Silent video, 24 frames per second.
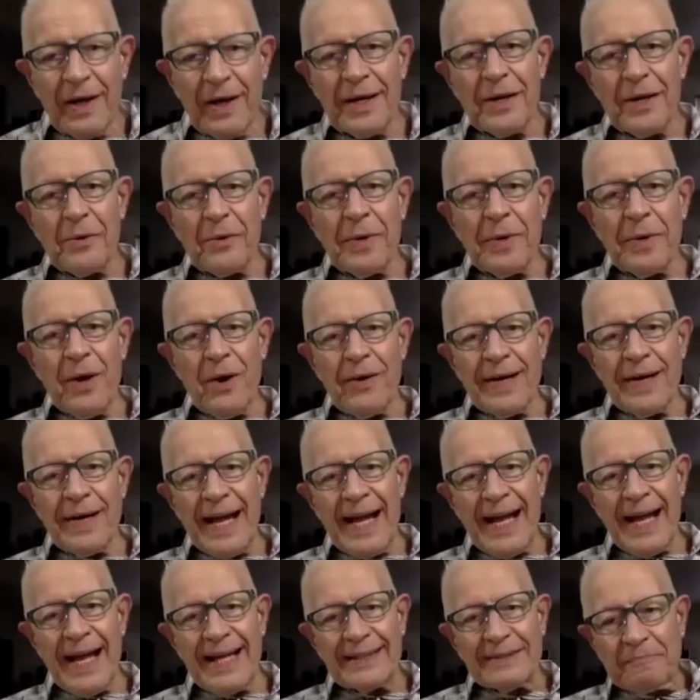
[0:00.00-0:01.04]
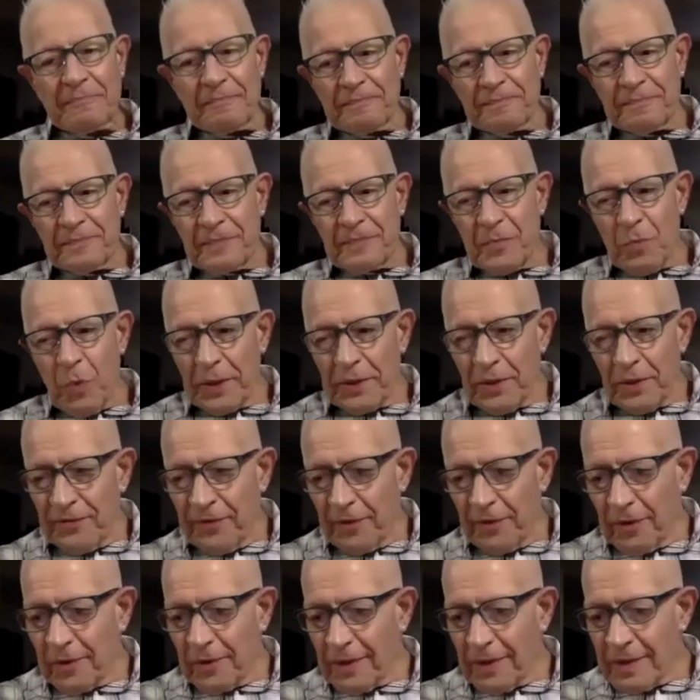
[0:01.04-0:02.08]
Here we are again.
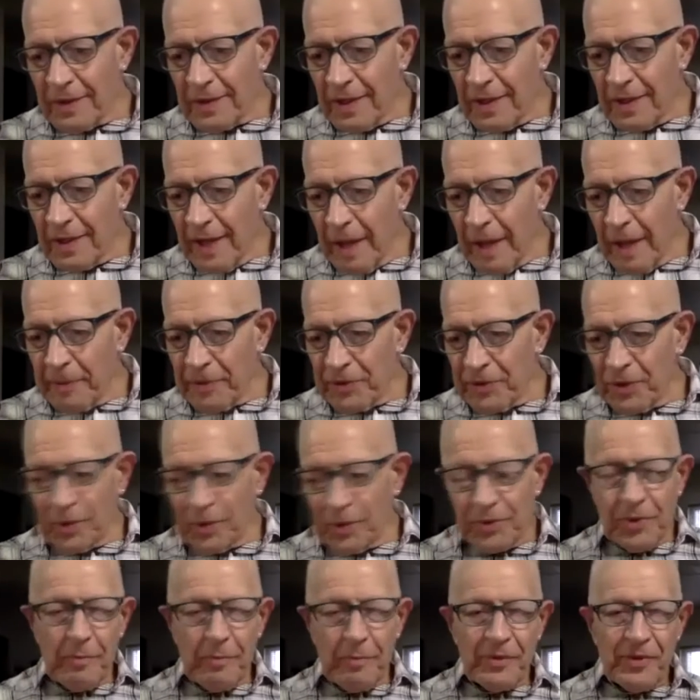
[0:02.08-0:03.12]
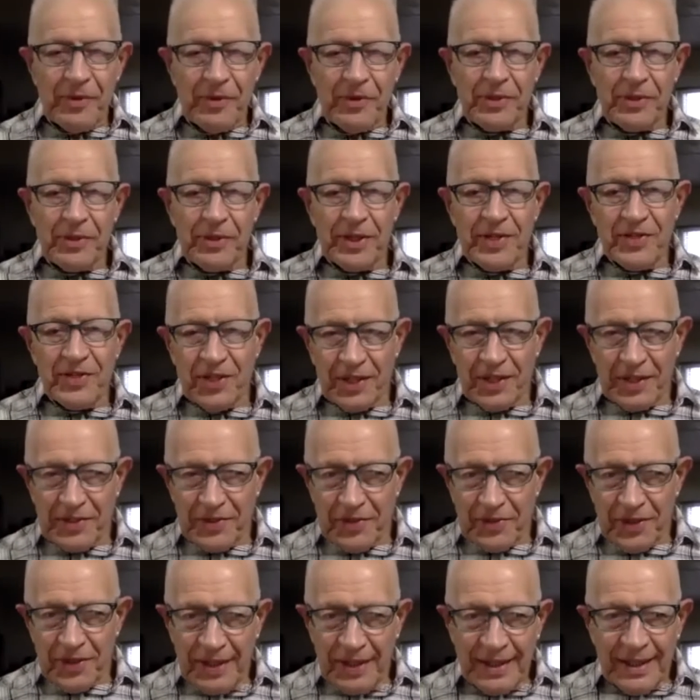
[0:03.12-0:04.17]
Wonderful. Episode number
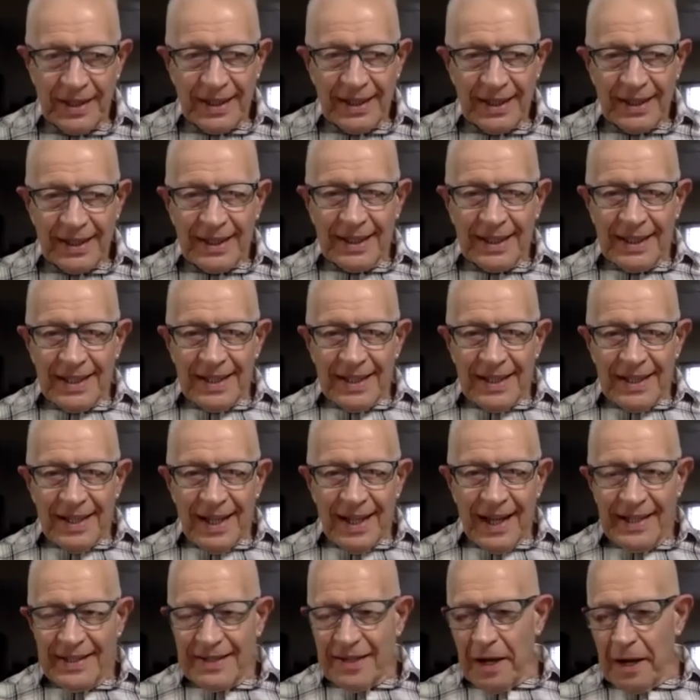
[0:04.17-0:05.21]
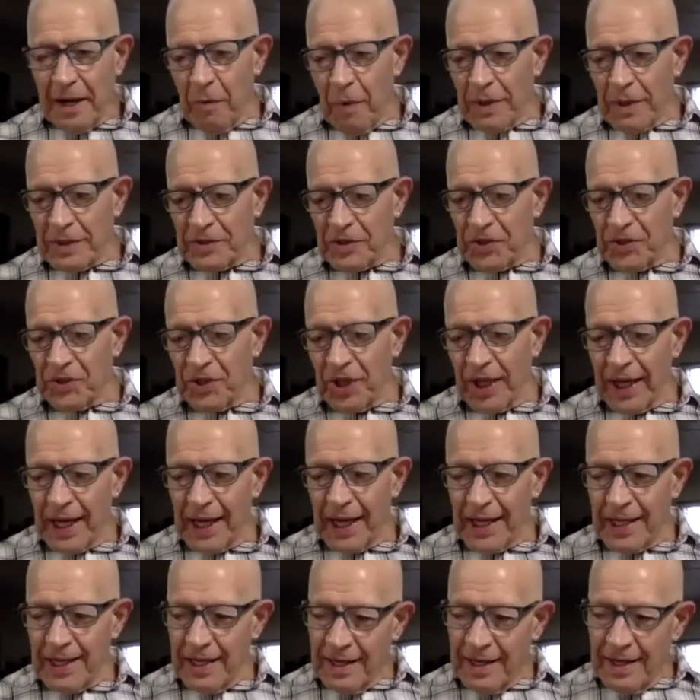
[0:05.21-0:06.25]
36. And I want to
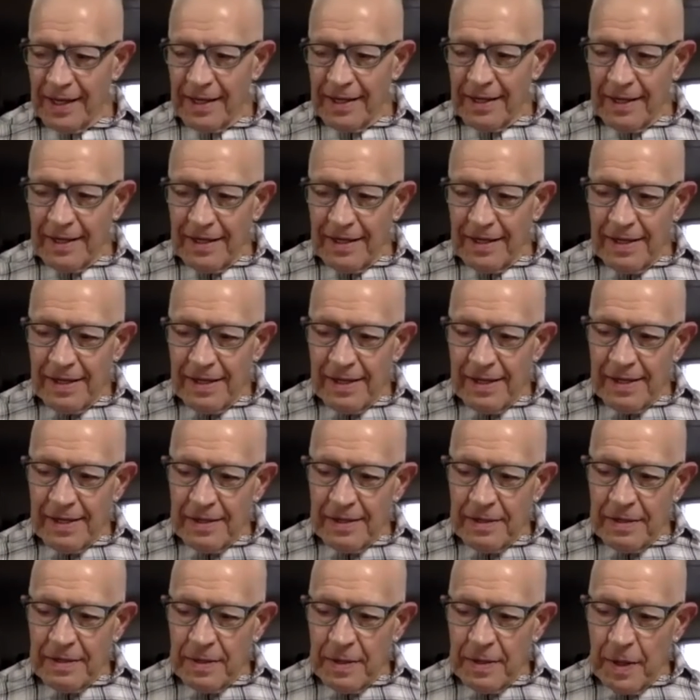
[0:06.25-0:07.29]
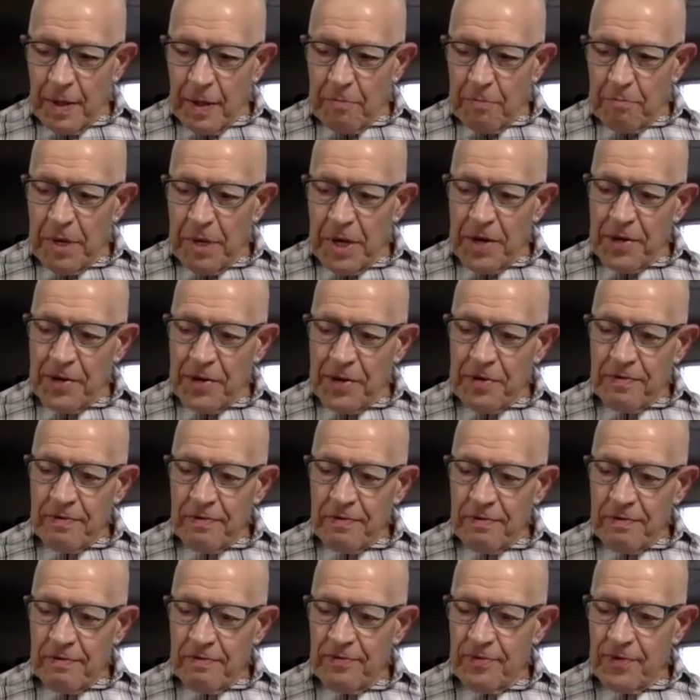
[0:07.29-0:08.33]
say Mir
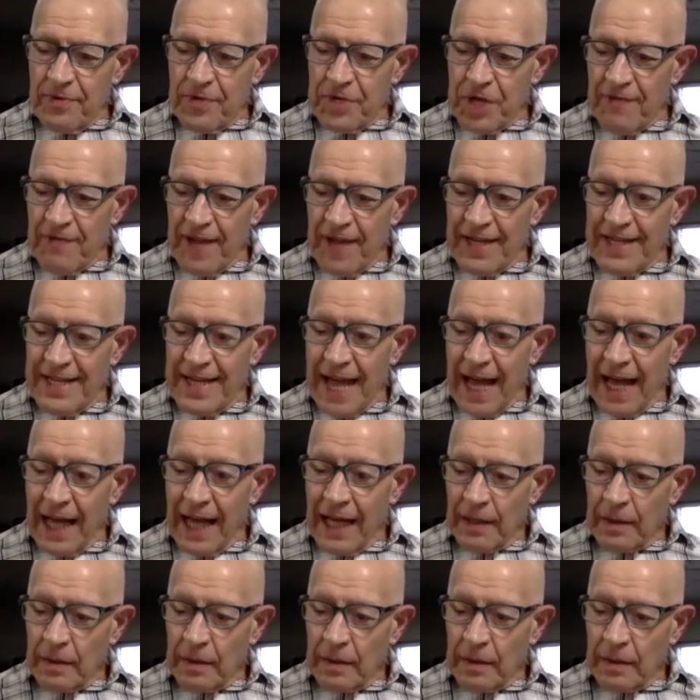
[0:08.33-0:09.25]
Vushavanya